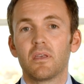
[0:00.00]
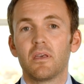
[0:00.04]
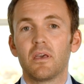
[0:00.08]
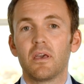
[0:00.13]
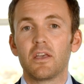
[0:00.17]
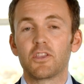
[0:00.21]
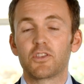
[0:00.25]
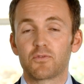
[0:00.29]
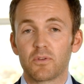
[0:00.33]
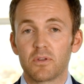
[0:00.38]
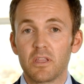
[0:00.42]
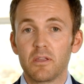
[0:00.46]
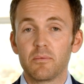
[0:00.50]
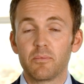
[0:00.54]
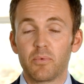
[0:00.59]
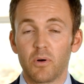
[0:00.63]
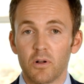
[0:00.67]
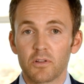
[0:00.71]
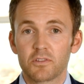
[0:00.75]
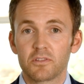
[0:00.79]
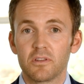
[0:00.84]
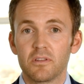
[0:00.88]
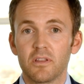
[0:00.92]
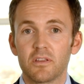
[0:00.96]
It's really
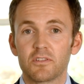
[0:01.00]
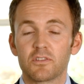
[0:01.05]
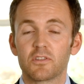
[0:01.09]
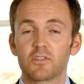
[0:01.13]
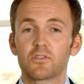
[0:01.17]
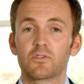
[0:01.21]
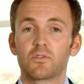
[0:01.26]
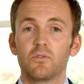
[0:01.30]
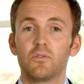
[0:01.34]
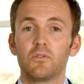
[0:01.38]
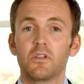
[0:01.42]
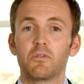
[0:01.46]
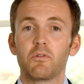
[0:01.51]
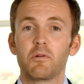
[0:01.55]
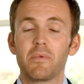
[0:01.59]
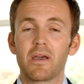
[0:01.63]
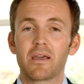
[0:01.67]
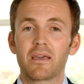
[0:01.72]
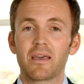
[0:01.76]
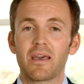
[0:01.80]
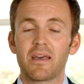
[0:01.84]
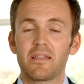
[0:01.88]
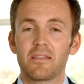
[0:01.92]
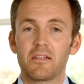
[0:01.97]
important as a school that we
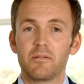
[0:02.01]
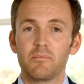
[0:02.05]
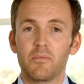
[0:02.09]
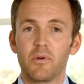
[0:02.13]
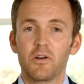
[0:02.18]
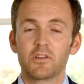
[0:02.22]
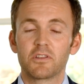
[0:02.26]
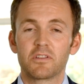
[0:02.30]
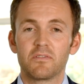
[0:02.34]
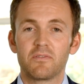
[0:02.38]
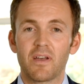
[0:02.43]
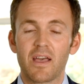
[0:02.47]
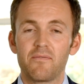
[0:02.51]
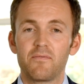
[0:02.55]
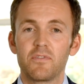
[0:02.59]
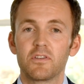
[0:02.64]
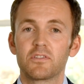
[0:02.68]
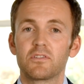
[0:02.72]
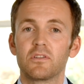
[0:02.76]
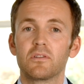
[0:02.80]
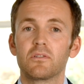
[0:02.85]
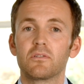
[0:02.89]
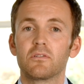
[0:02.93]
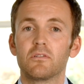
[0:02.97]
make the most of every
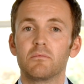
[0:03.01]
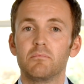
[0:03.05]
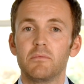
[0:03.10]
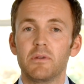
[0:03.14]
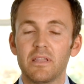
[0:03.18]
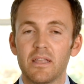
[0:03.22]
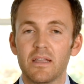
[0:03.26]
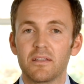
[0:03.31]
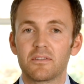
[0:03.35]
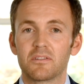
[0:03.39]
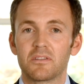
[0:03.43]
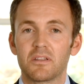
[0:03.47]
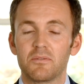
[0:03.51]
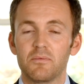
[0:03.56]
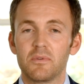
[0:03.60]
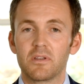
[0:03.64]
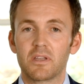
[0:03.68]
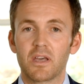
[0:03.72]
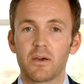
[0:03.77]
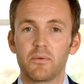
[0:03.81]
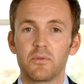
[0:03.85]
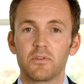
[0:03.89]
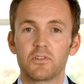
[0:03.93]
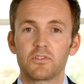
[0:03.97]
single minute that we
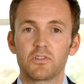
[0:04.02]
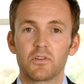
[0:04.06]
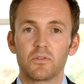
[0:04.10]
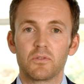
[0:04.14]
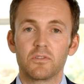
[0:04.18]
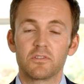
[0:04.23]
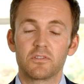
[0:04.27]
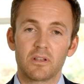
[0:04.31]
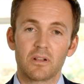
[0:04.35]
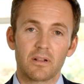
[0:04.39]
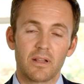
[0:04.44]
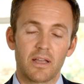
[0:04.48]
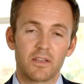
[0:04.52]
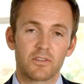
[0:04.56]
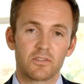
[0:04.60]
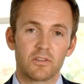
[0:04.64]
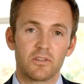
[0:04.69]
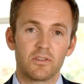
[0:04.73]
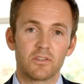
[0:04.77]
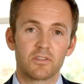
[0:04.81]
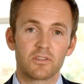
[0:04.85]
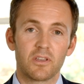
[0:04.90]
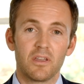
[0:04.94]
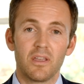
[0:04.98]
get with students in
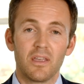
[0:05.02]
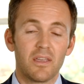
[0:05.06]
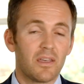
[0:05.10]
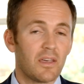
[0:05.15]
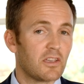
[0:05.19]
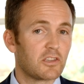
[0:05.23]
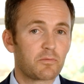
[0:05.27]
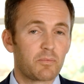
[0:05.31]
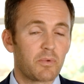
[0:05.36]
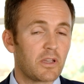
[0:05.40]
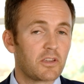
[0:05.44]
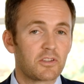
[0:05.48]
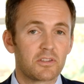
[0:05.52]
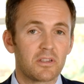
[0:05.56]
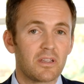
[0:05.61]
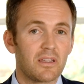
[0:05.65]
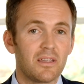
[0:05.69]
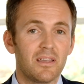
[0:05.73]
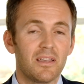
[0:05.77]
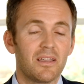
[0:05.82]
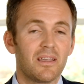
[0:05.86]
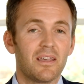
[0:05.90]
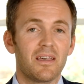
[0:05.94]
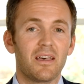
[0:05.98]
lessons, especially
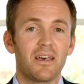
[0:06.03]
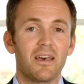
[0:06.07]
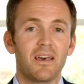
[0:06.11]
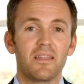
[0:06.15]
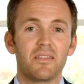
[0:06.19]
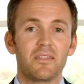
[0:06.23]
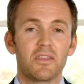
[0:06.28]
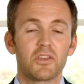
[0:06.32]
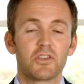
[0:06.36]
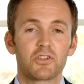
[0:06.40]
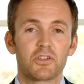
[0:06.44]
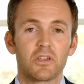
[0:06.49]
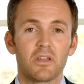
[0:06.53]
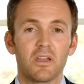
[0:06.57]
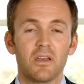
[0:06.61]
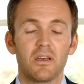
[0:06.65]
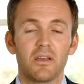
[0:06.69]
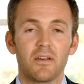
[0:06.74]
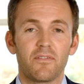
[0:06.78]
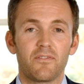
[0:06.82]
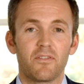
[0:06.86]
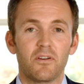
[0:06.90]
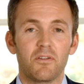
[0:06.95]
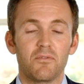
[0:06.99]
this
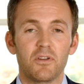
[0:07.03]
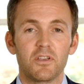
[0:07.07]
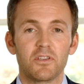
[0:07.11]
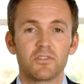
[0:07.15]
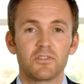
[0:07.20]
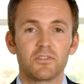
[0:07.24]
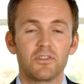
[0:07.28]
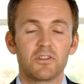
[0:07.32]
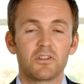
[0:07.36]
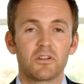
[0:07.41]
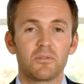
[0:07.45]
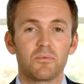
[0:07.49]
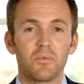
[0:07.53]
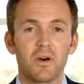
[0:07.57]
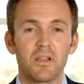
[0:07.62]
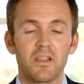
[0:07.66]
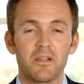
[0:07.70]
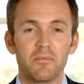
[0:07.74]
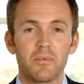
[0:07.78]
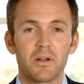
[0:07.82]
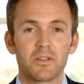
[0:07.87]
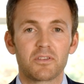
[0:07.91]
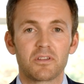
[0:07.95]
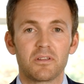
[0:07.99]
year, for reasons you can well
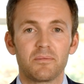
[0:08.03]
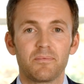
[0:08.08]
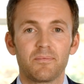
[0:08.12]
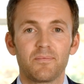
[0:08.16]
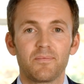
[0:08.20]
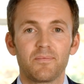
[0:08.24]
imagine.